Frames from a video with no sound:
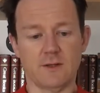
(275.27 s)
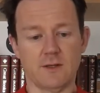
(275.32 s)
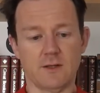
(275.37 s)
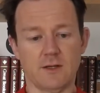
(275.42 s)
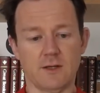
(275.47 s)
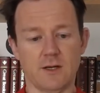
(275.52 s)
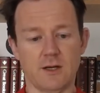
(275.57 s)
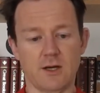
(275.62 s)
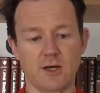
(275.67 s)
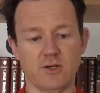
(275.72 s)

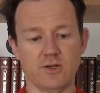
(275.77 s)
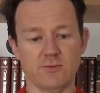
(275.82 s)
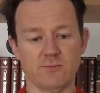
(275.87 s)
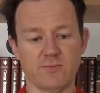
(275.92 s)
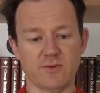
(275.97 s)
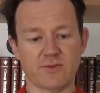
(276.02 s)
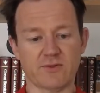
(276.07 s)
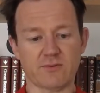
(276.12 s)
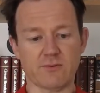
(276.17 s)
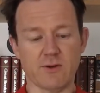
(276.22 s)
And number
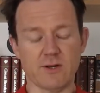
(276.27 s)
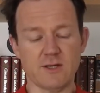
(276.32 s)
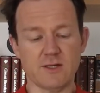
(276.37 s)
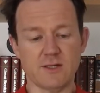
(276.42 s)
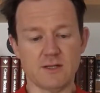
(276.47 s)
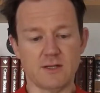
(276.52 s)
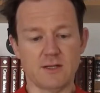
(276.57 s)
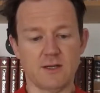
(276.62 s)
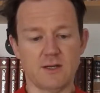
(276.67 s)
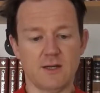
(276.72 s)
three,
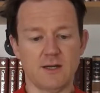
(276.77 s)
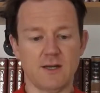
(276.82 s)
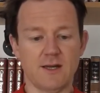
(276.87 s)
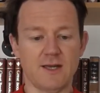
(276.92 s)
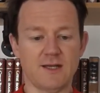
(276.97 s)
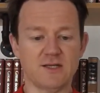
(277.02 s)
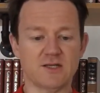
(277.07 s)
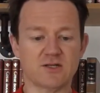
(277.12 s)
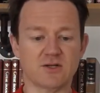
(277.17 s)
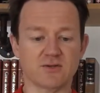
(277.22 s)

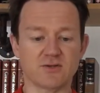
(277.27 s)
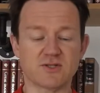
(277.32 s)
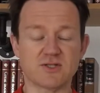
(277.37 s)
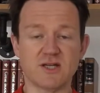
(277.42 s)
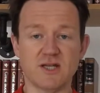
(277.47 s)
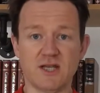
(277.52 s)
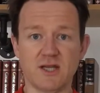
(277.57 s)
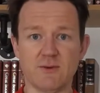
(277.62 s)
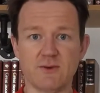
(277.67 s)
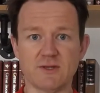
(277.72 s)
in
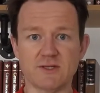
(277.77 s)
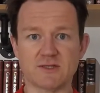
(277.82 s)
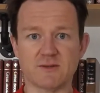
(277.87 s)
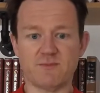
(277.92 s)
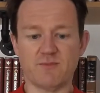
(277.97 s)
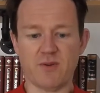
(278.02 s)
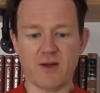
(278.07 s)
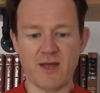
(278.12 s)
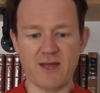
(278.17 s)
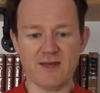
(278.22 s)
continuing to
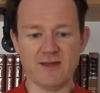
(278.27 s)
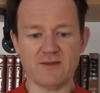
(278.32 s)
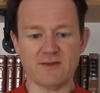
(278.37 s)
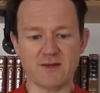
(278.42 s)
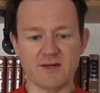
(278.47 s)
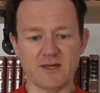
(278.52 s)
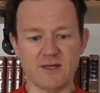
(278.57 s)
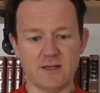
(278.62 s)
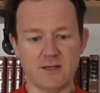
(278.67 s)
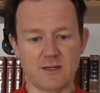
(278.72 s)
pay
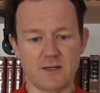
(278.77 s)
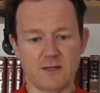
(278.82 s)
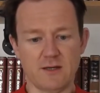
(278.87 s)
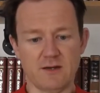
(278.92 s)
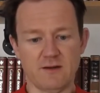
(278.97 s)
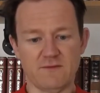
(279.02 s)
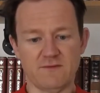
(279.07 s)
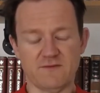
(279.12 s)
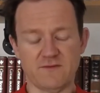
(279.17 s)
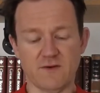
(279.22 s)
the
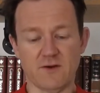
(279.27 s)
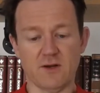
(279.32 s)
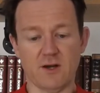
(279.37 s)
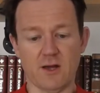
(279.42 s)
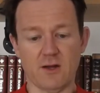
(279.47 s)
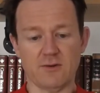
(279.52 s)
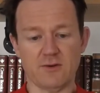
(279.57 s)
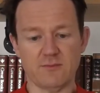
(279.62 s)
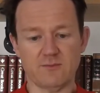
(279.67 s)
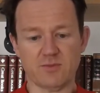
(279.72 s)

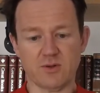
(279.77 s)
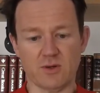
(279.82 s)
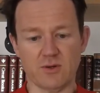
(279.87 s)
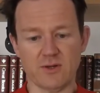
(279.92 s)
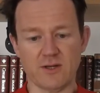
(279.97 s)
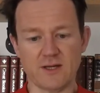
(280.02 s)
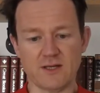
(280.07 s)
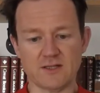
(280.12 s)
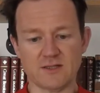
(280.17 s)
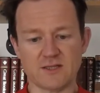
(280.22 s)
furloughed
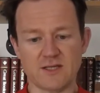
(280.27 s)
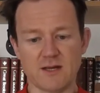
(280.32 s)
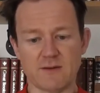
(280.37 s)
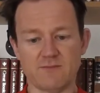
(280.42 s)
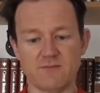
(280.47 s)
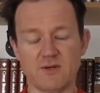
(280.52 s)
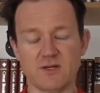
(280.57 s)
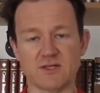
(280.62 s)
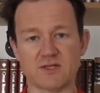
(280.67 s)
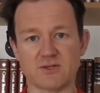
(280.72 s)
employees, the
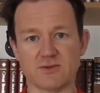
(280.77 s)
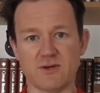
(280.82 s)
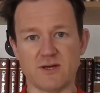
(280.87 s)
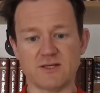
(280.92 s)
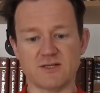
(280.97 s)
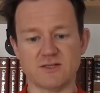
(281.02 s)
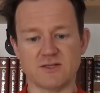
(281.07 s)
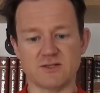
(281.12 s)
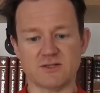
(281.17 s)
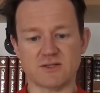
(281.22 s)

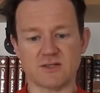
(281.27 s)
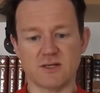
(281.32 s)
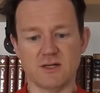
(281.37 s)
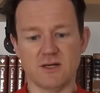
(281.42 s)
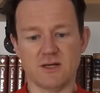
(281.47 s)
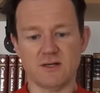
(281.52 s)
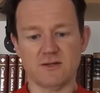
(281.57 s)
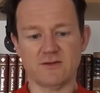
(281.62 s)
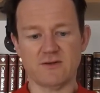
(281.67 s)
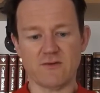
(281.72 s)
administrators
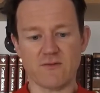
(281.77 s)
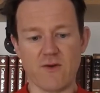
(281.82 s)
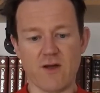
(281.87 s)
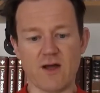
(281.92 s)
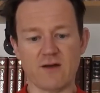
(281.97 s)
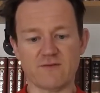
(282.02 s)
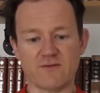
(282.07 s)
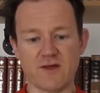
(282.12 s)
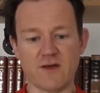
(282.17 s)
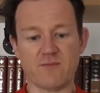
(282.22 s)

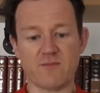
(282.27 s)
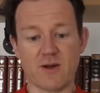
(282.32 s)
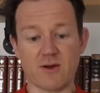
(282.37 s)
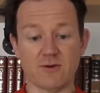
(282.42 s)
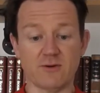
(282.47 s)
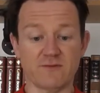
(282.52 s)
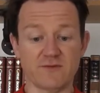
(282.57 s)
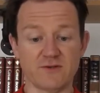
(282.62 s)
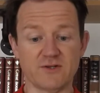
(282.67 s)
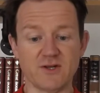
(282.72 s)
derive their
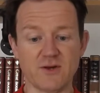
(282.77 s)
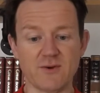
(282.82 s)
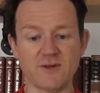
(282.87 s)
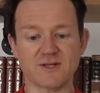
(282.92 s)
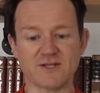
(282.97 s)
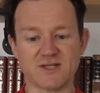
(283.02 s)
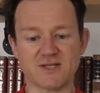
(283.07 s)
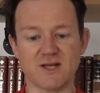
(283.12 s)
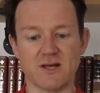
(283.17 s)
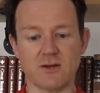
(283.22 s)
power for doing
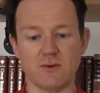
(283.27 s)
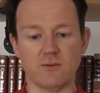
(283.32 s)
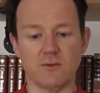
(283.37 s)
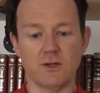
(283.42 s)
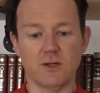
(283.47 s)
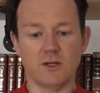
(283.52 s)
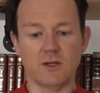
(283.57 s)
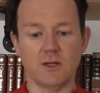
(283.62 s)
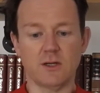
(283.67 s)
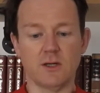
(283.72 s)
so
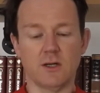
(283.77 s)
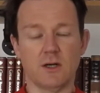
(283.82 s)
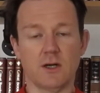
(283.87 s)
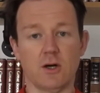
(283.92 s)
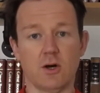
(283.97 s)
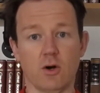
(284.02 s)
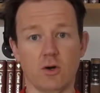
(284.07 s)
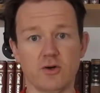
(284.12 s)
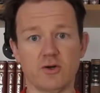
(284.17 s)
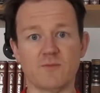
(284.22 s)

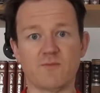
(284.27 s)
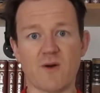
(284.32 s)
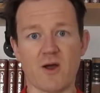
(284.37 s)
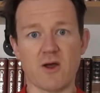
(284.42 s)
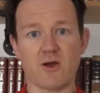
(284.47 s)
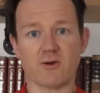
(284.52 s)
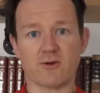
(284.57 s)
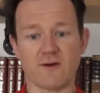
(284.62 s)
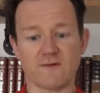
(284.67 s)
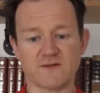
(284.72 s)
under
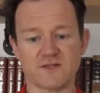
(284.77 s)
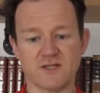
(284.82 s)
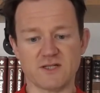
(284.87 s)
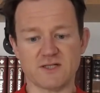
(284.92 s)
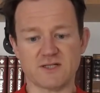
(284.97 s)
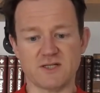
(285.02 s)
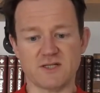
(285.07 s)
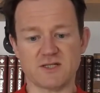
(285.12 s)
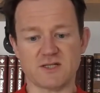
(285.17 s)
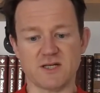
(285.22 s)
paragraph
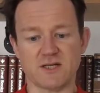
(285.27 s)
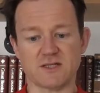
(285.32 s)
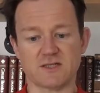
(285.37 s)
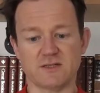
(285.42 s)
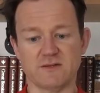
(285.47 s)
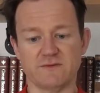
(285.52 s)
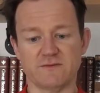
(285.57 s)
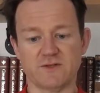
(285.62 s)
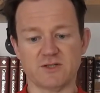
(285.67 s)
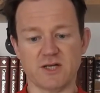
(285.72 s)
66
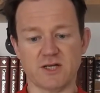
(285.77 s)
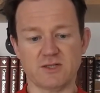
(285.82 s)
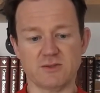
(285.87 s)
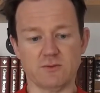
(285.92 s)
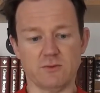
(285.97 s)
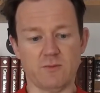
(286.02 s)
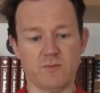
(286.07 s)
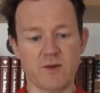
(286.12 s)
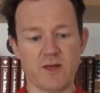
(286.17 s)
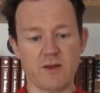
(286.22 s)
of
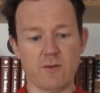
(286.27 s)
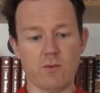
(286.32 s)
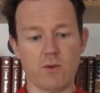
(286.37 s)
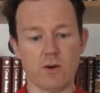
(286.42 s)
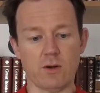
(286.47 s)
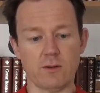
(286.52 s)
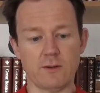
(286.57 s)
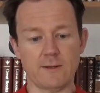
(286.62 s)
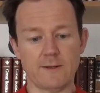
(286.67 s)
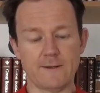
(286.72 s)
Schedule B1.